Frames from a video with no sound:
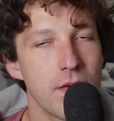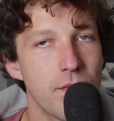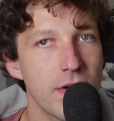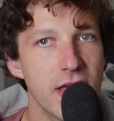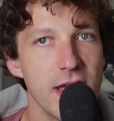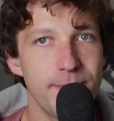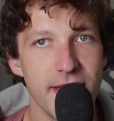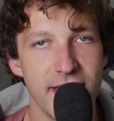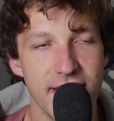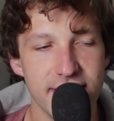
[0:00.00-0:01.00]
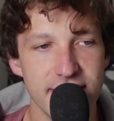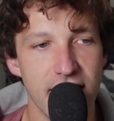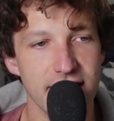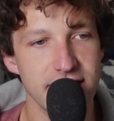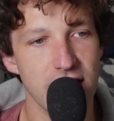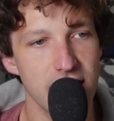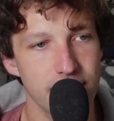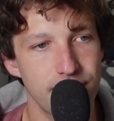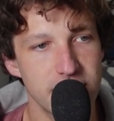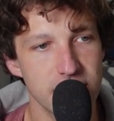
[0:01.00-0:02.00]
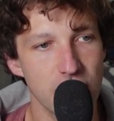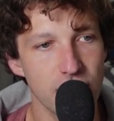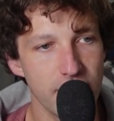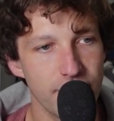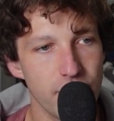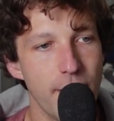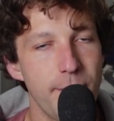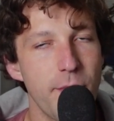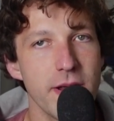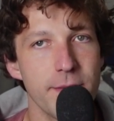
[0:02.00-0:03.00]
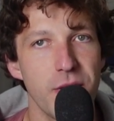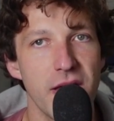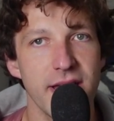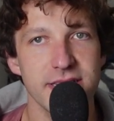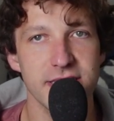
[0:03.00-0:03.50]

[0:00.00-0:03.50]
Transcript: Well, keep it in the diatonic, but just don't give a rip what you're playing.